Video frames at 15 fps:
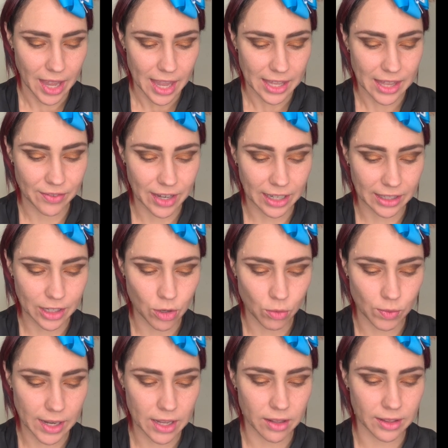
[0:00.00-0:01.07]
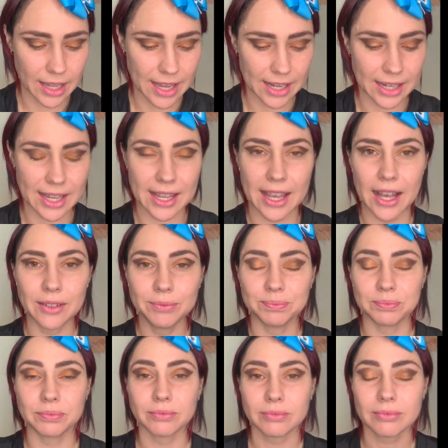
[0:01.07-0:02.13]
Give it a little wriggle in here,
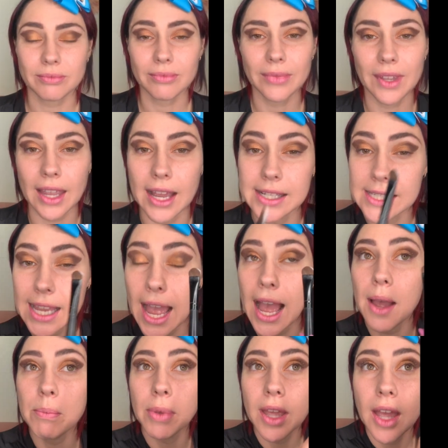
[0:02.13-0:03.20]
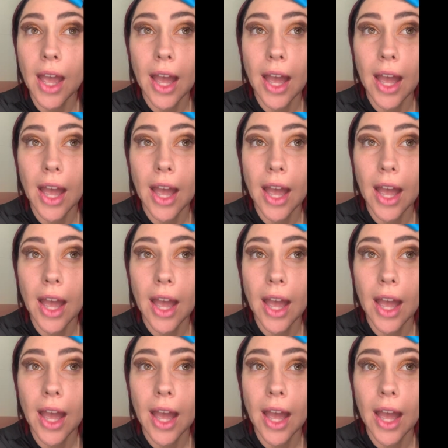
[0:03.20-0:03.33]
a tap.